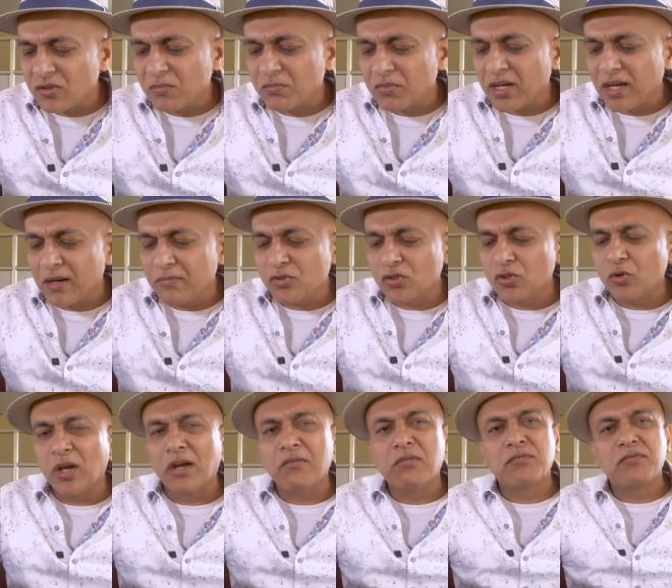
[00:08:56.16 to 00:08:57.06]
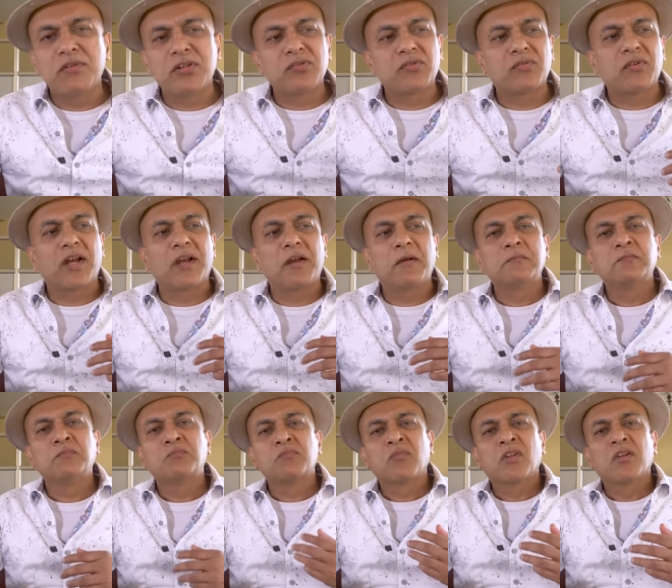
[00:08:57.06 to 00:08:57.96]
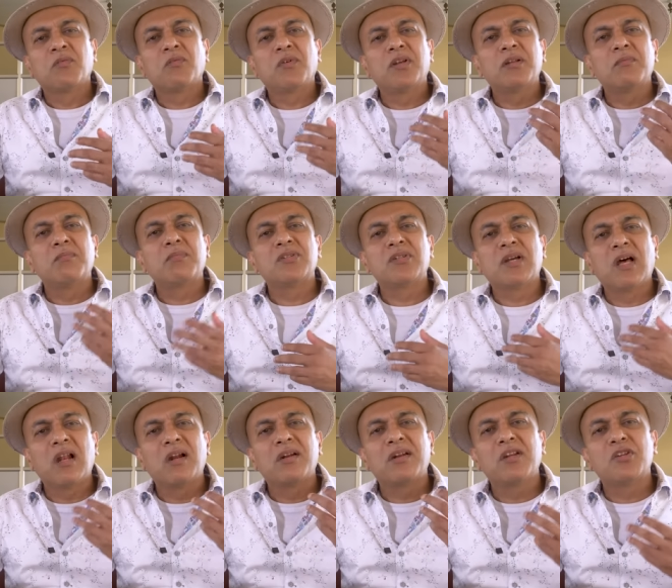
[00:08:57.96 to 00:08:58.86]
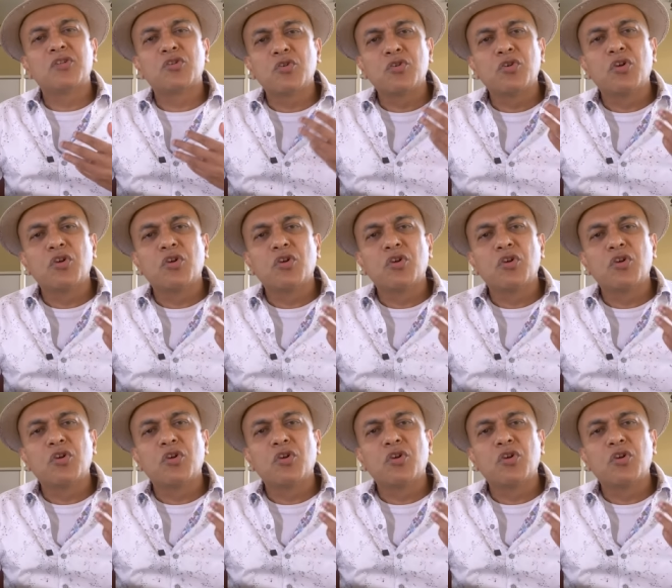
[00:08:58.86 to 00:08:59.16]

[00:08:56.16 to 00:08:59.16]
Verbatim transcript: Sometimes you have a fish fry where the masala tends to